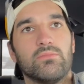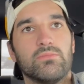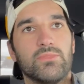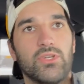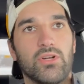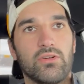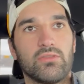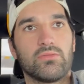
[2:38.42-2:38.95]

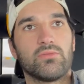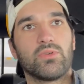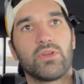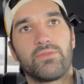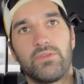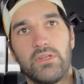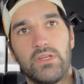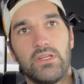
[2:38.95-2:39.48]
You know,
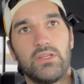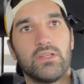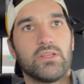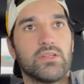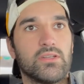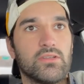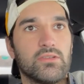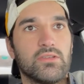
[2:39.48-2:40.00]
what if you need
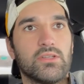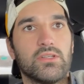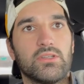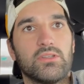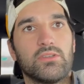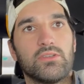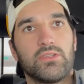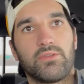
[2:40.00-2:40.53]
to
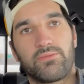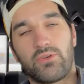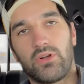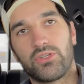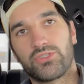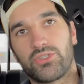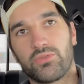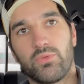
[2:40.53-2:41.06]

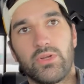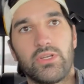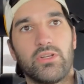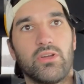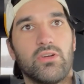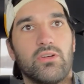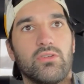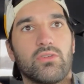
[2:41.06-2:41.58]
defrost your
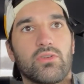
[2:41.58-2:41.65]
window,